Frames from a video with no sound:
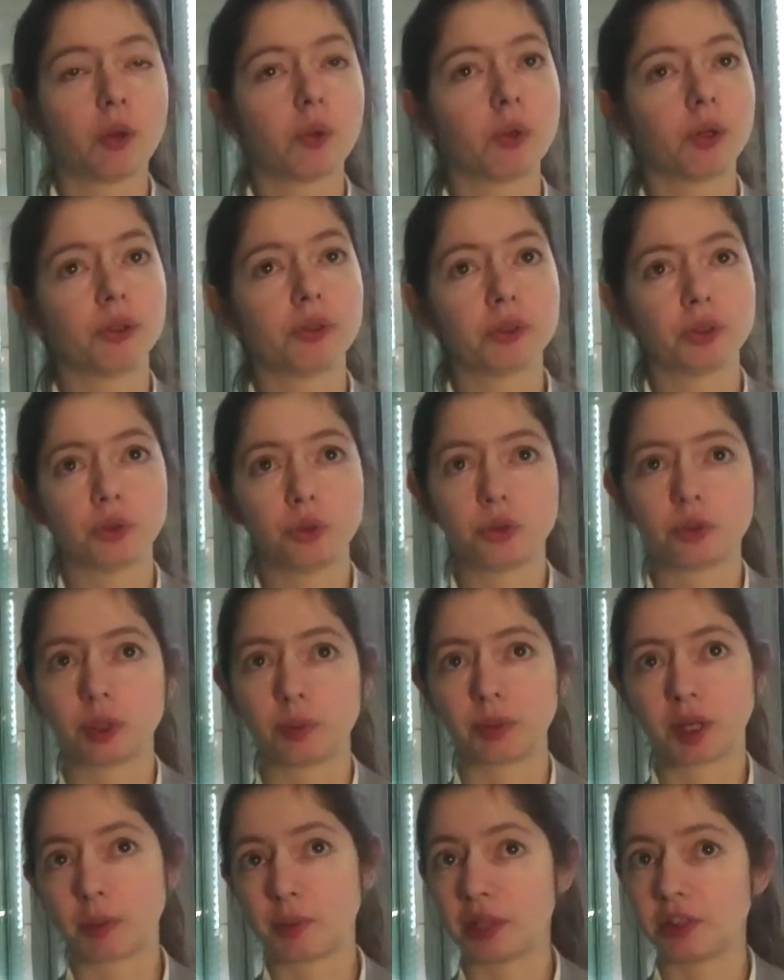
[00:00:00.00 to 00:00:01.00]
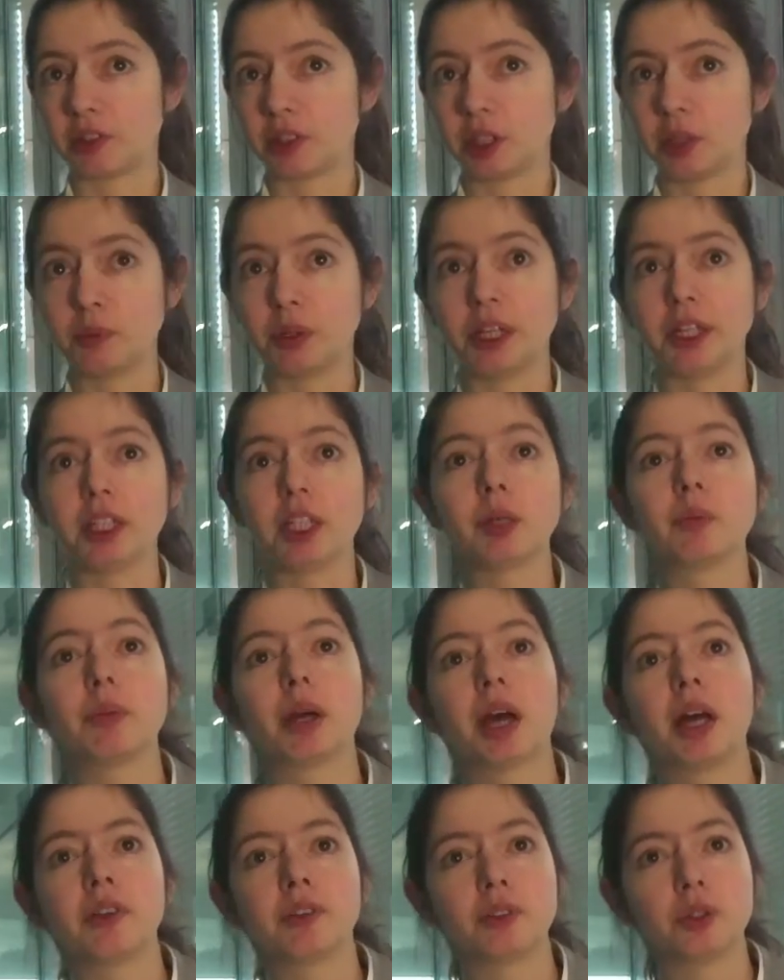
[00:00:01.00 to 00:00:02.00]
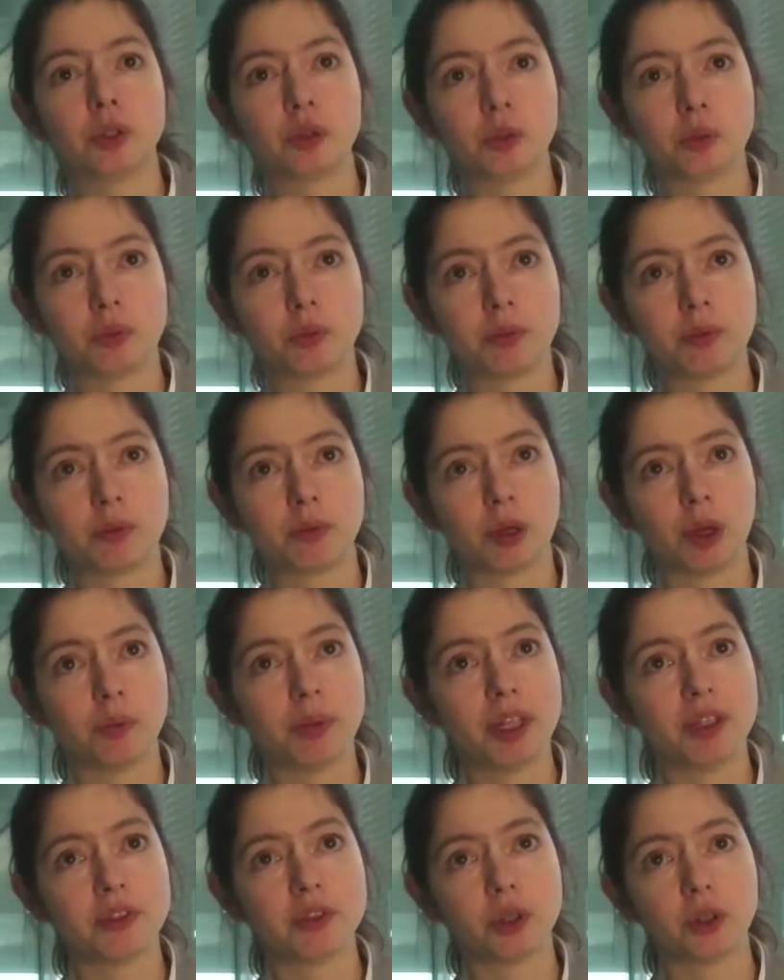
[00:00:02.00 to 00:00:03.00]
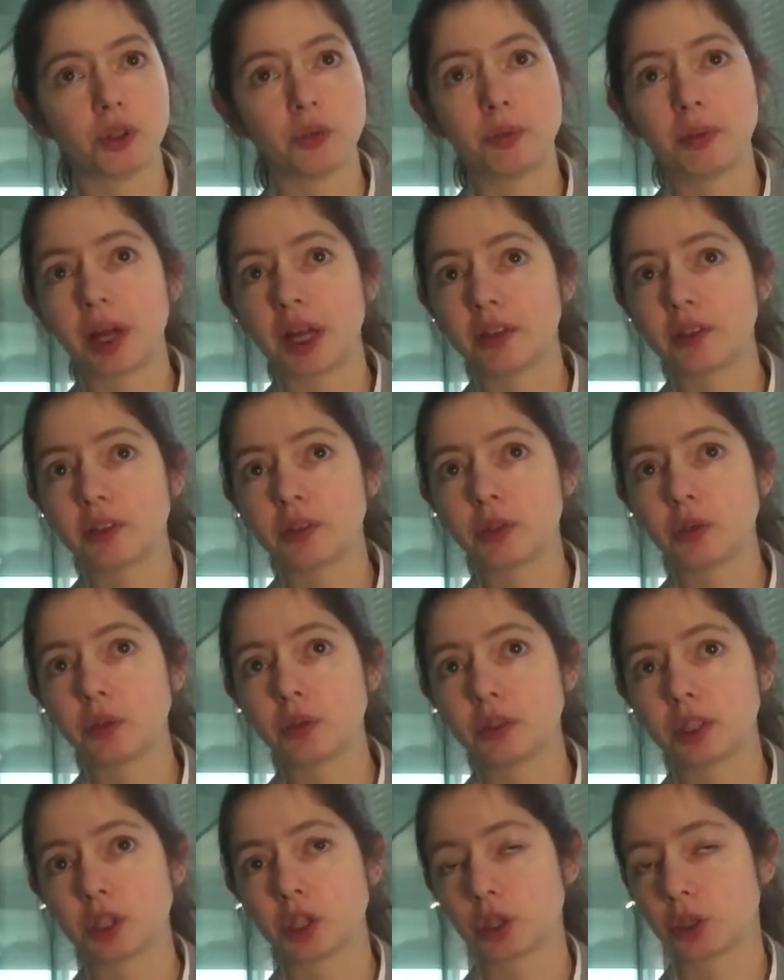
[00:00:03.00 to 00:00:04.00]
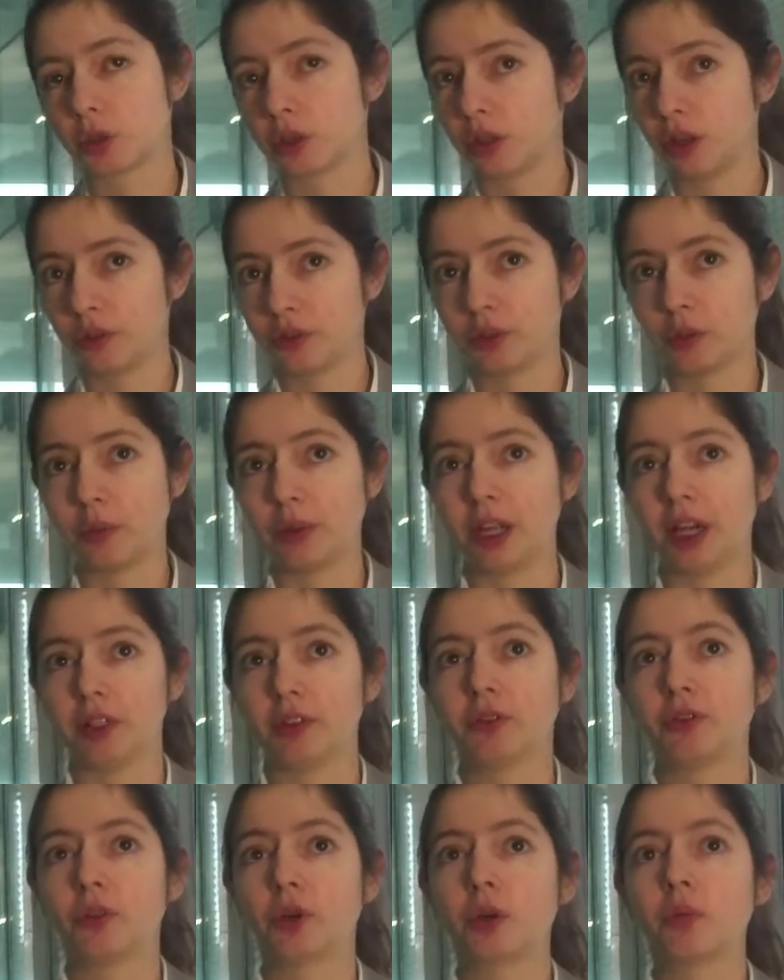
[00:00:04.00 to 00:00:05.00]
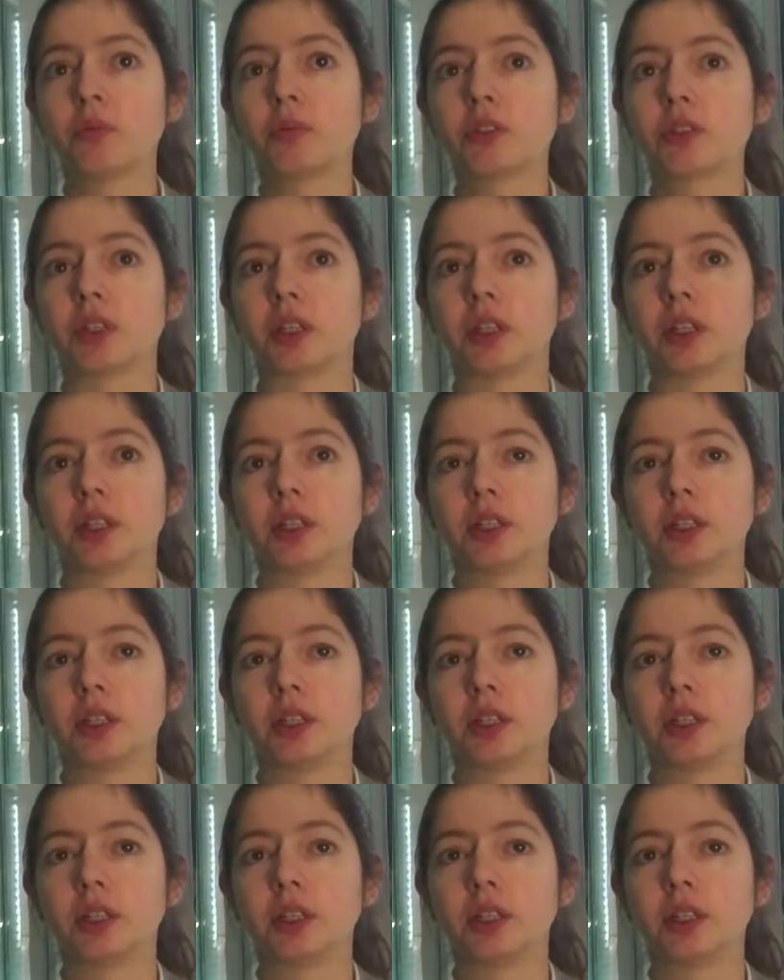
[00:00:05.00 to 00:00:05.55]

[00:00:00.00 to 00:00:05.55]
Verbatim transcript: We also do some capacity planning based on, based on past usage of the platforms.